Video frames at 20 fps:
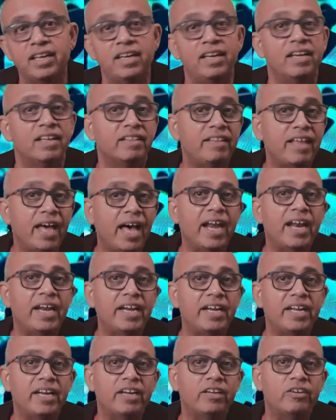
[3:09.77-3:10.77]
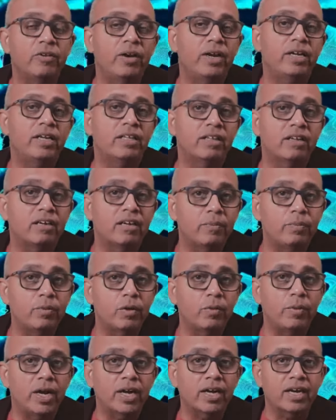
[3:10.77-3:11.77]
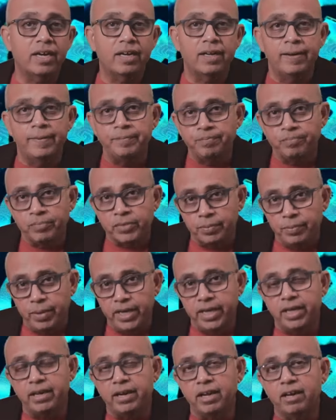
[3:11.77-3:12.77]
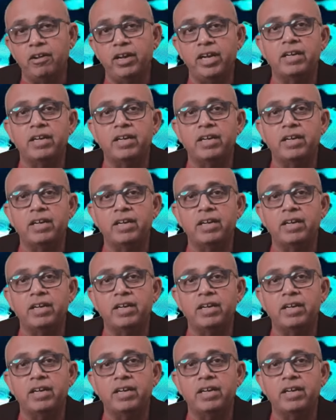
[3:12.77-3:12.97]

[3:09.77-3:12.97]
their intent to enter the crypto market, pending regulatory